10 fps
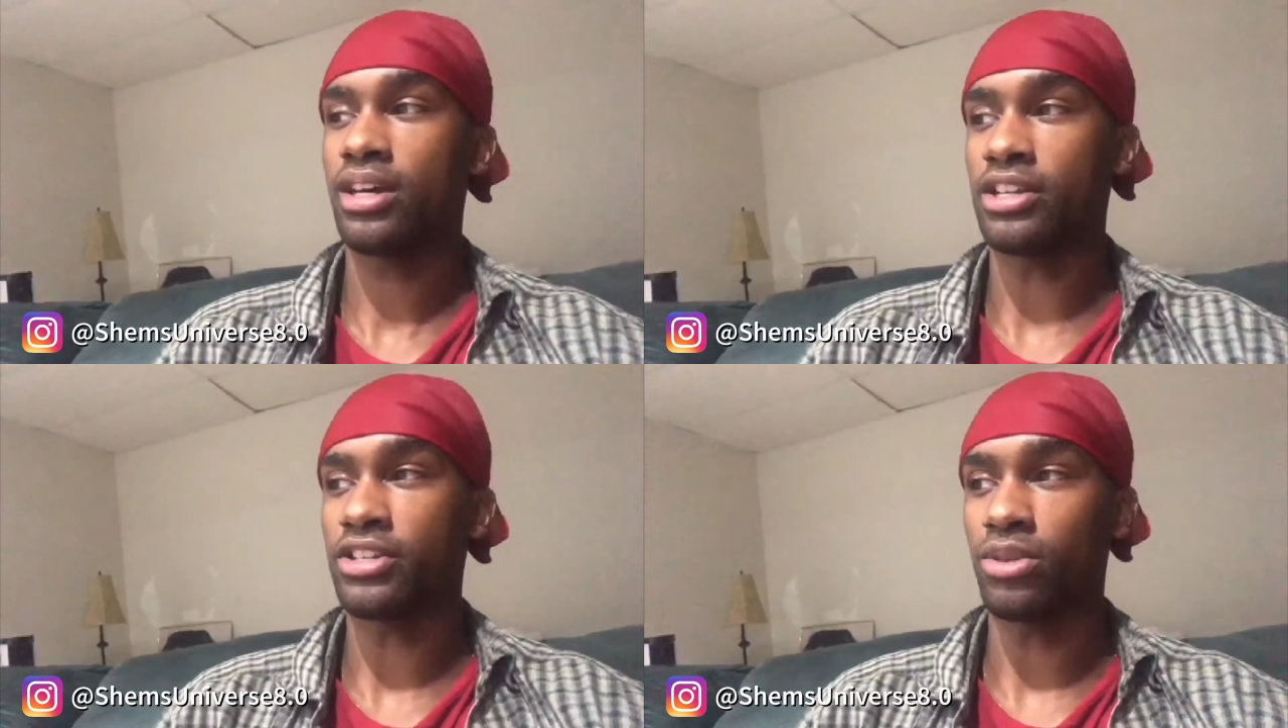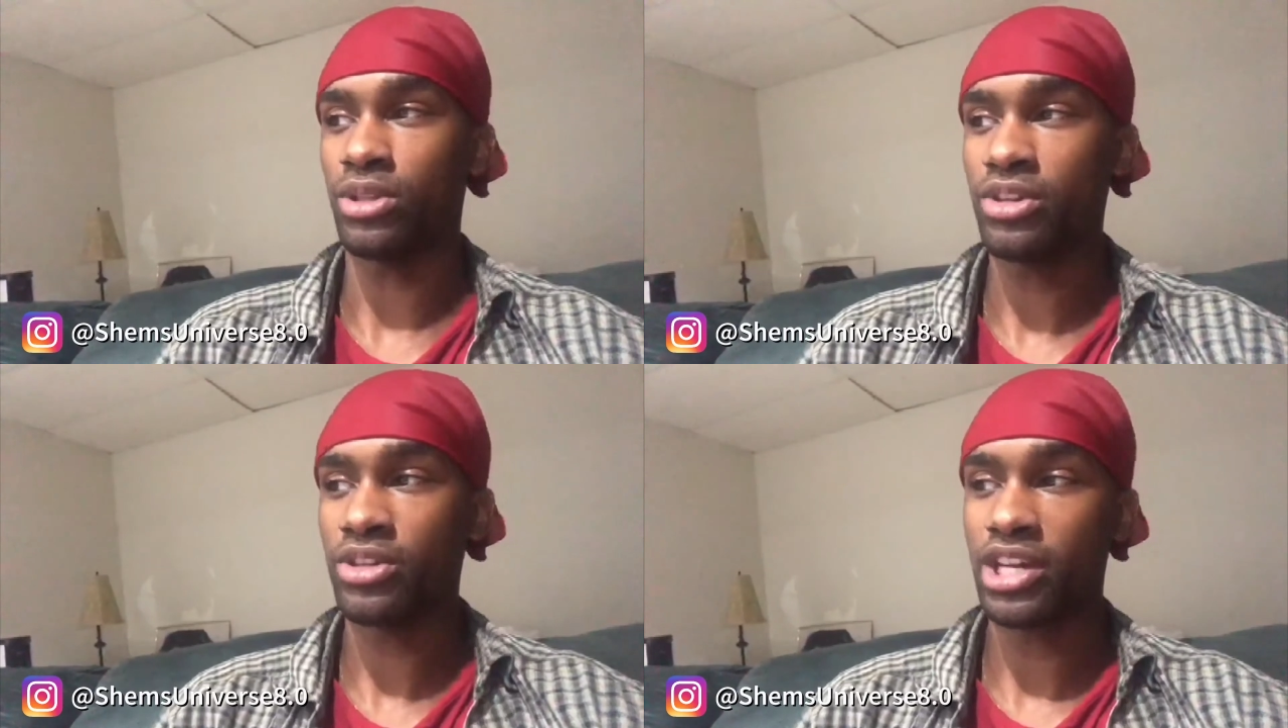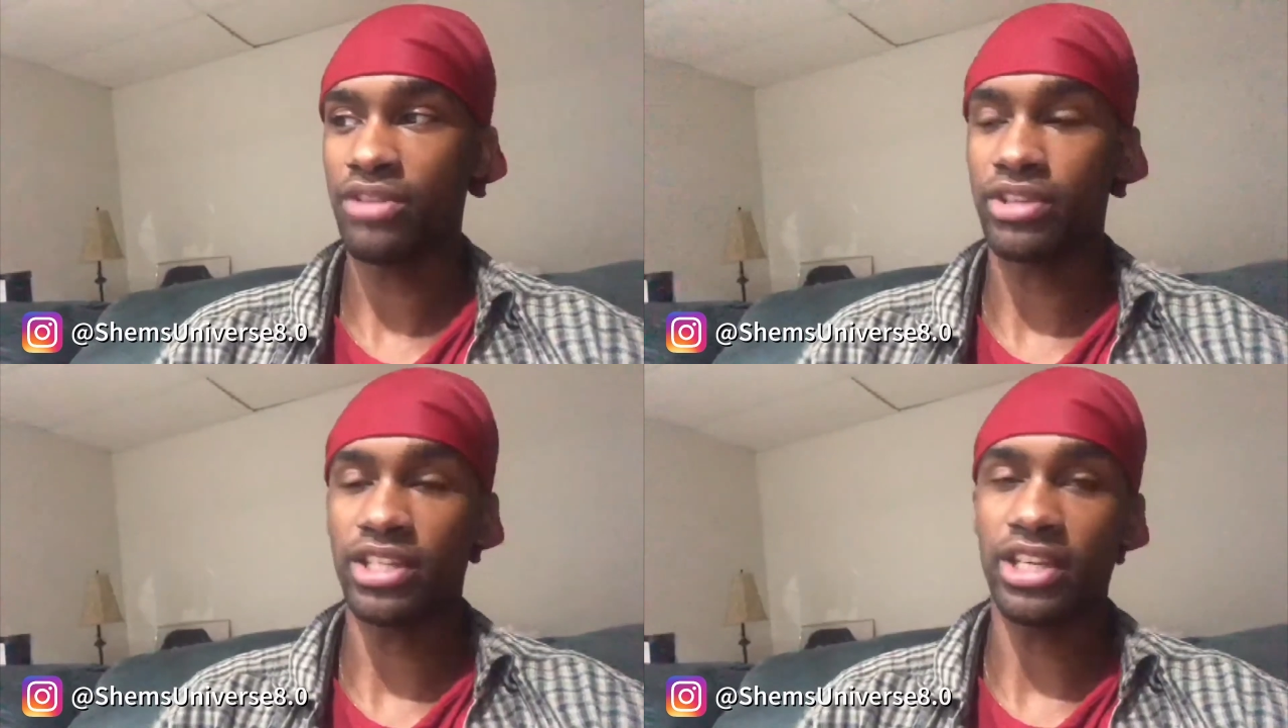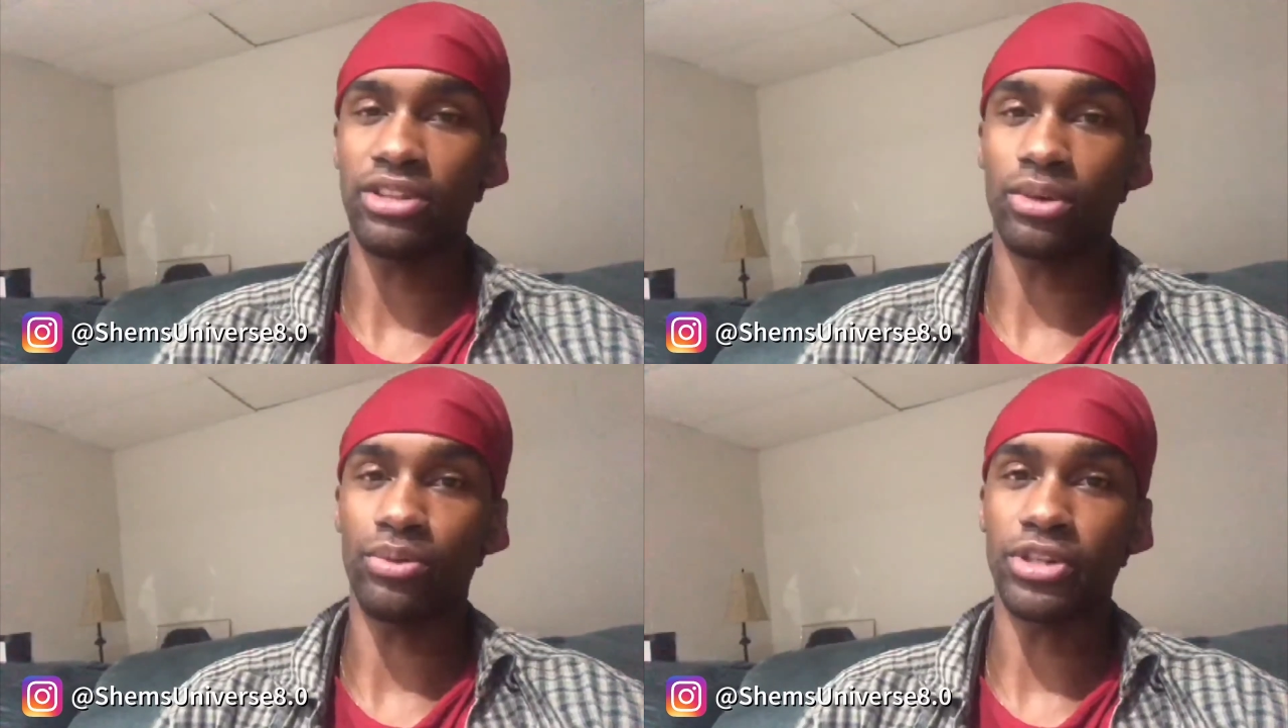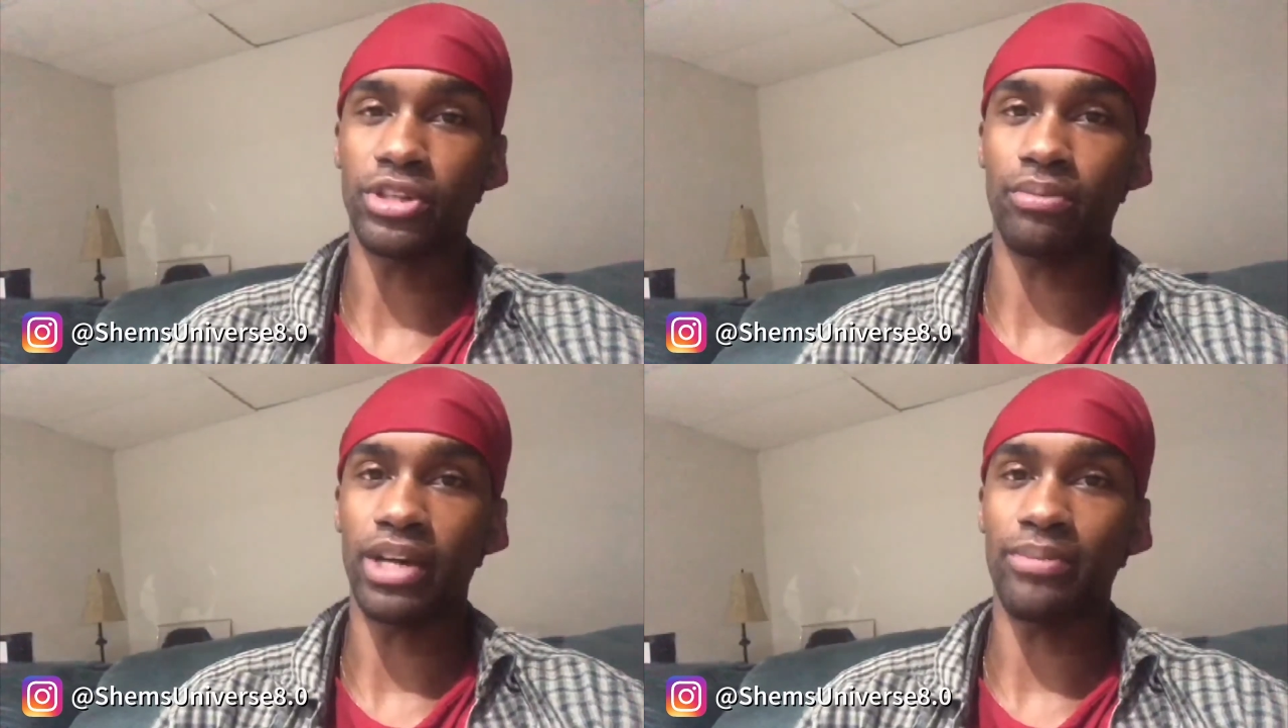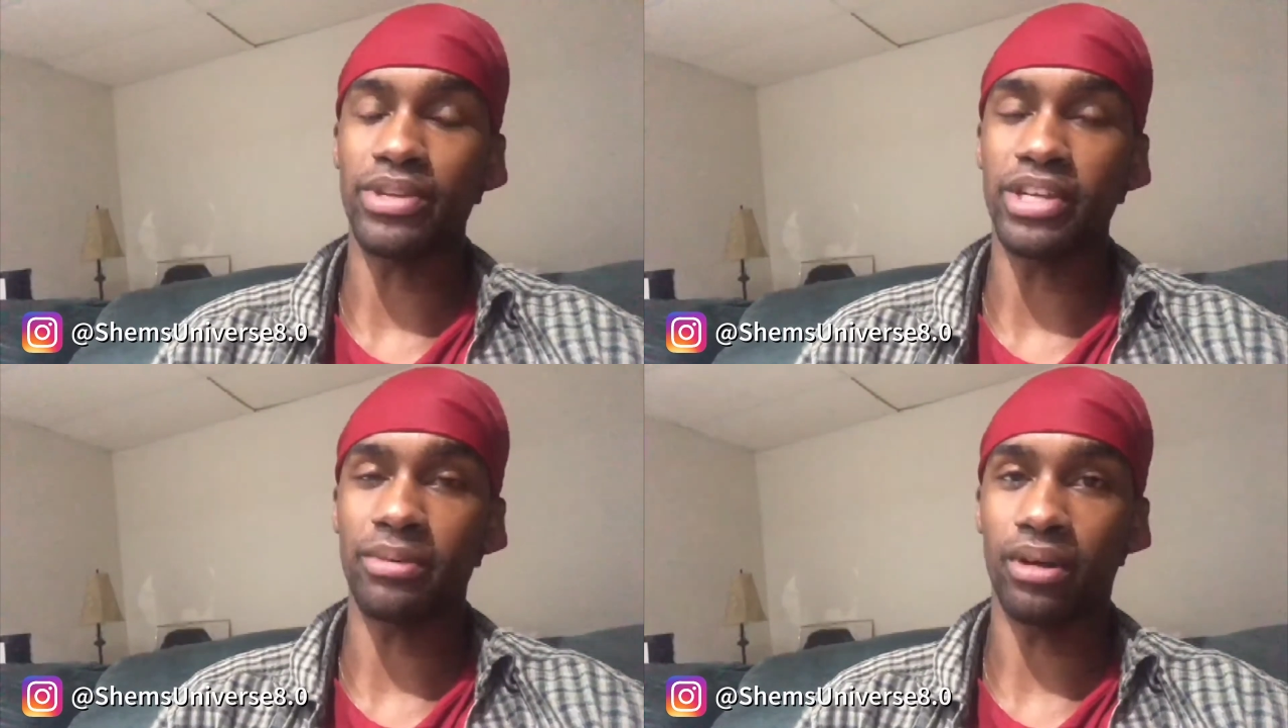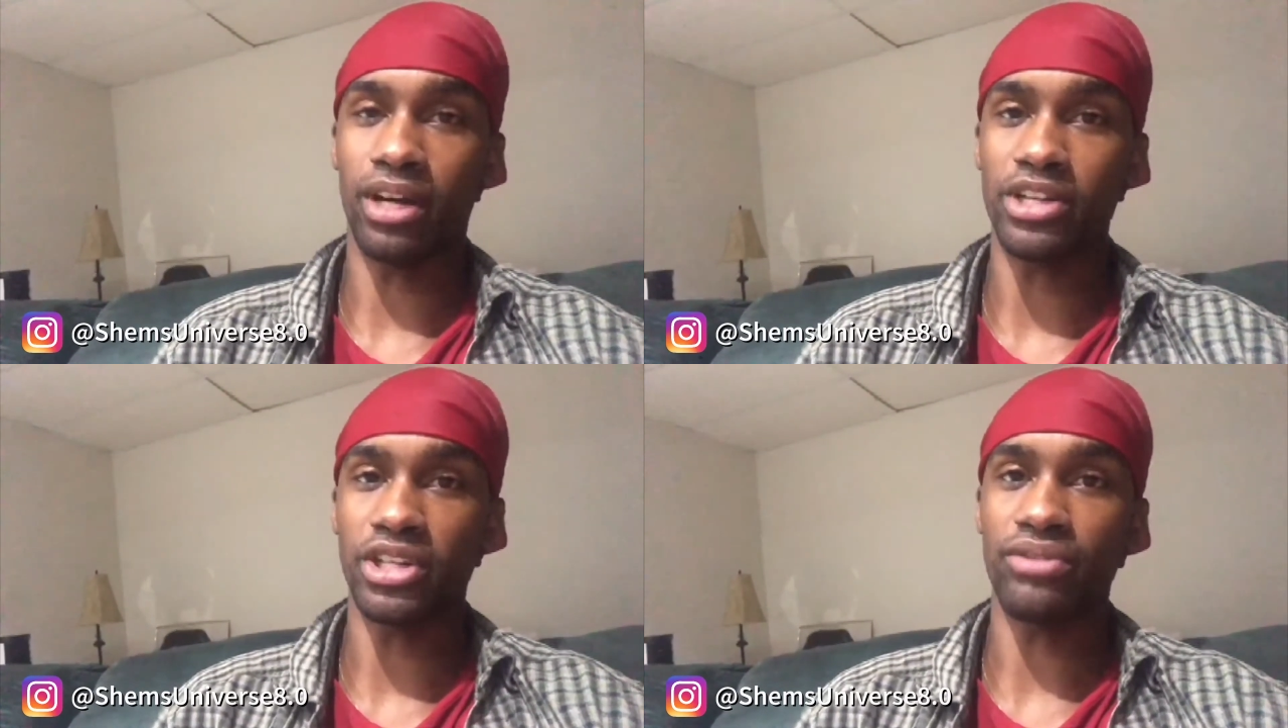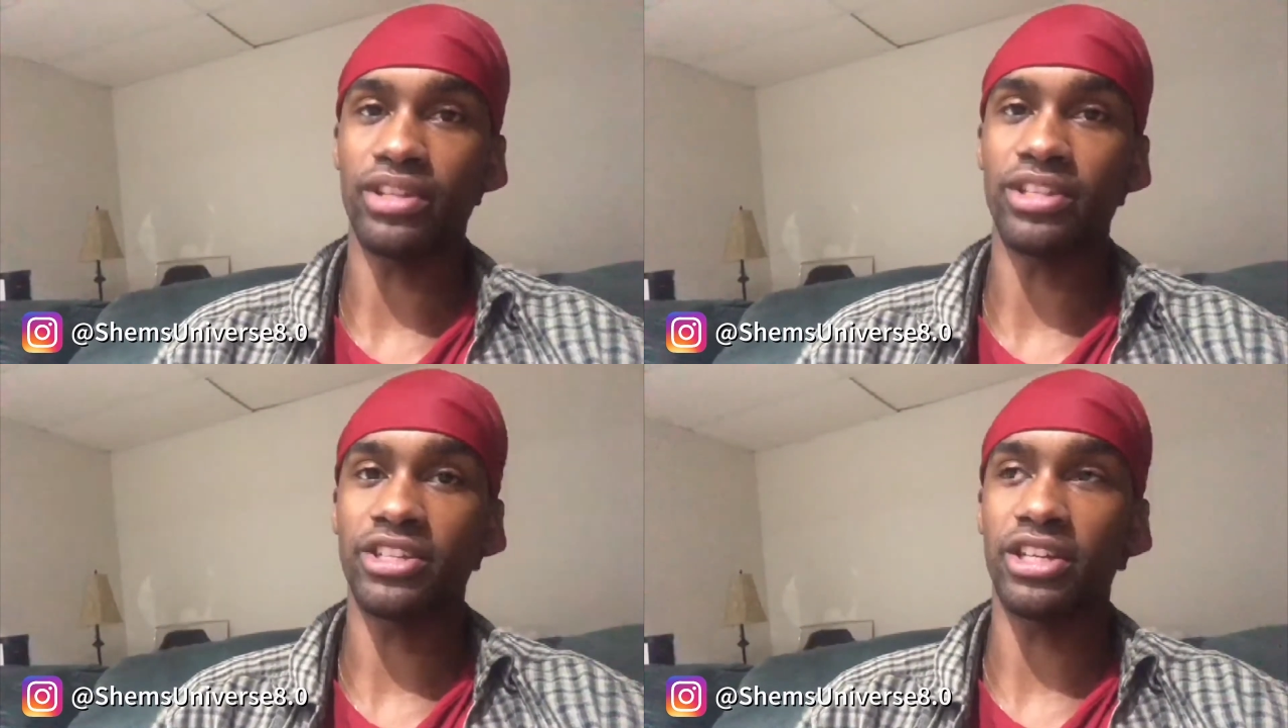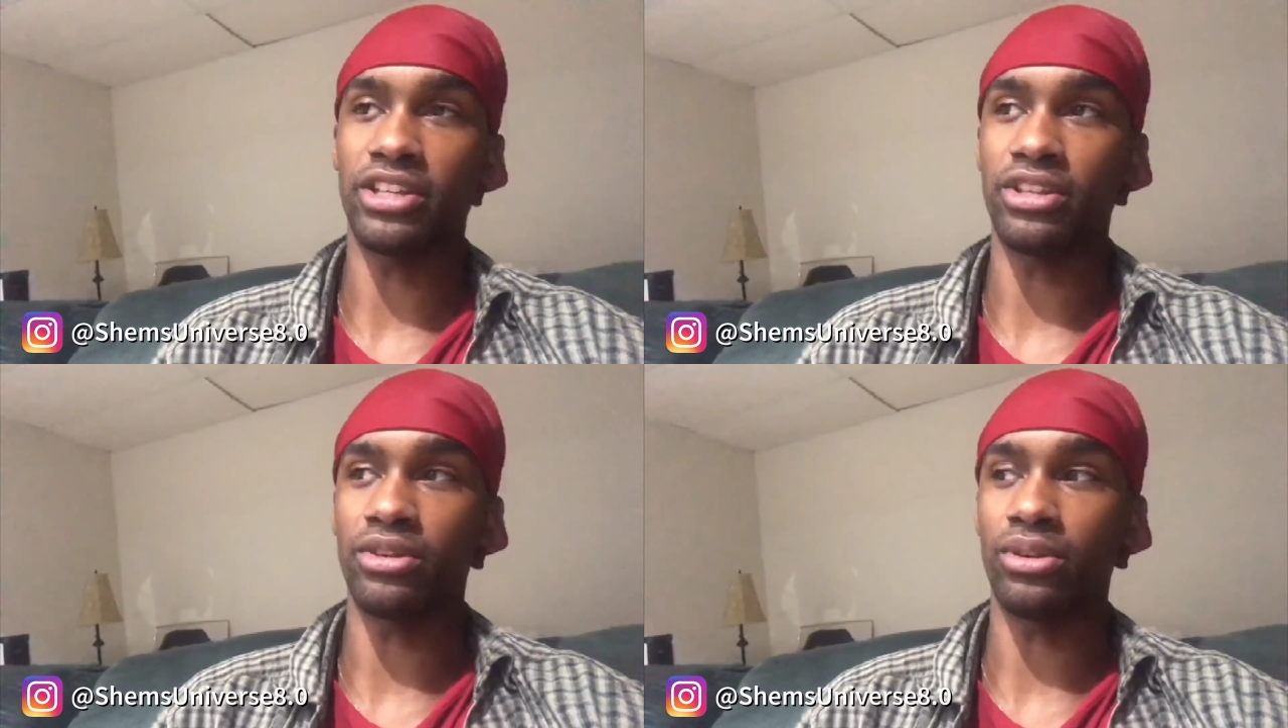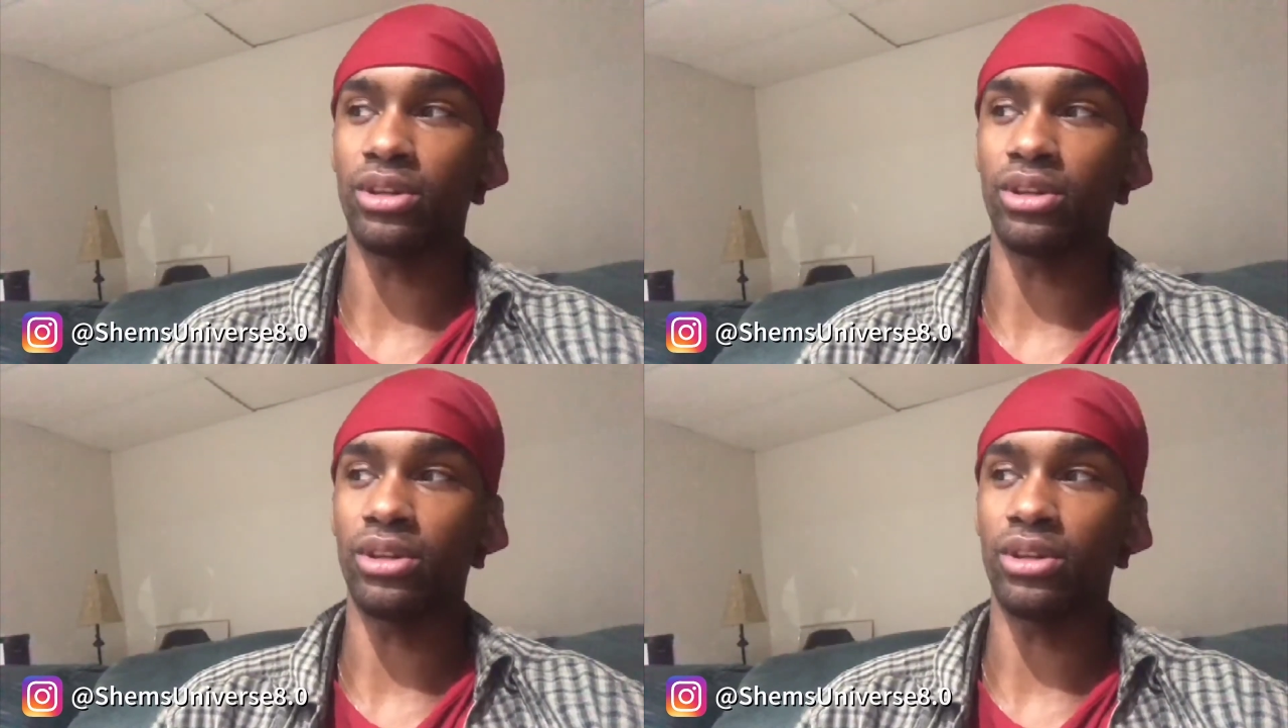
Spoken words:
So Leos kind of attain their wisdom by being positive and then seeing the